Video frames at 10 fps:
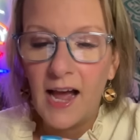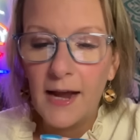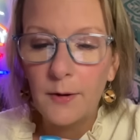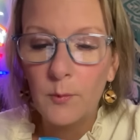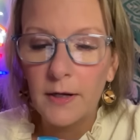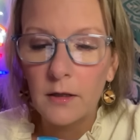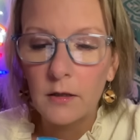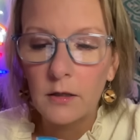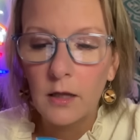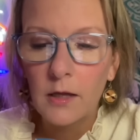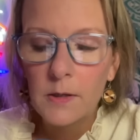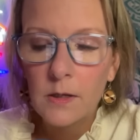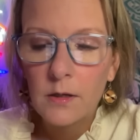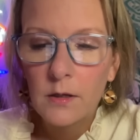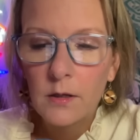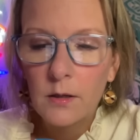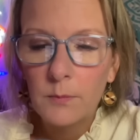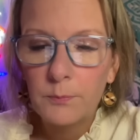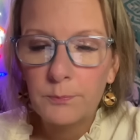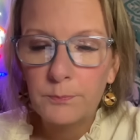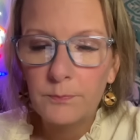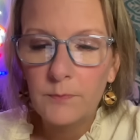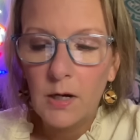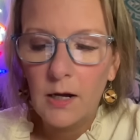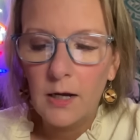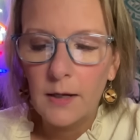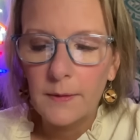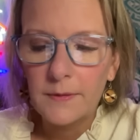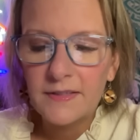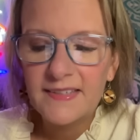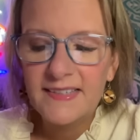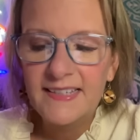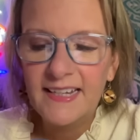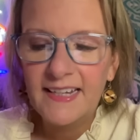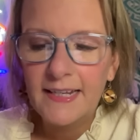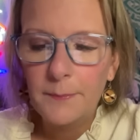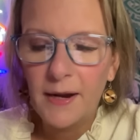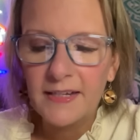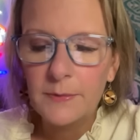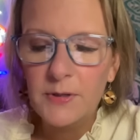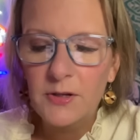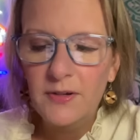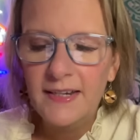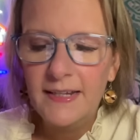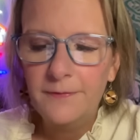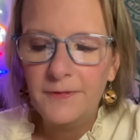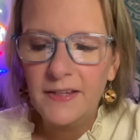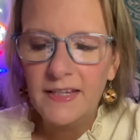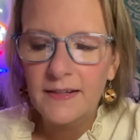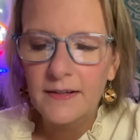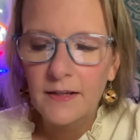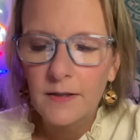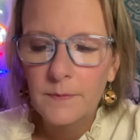I will uh, stick it in my community feed.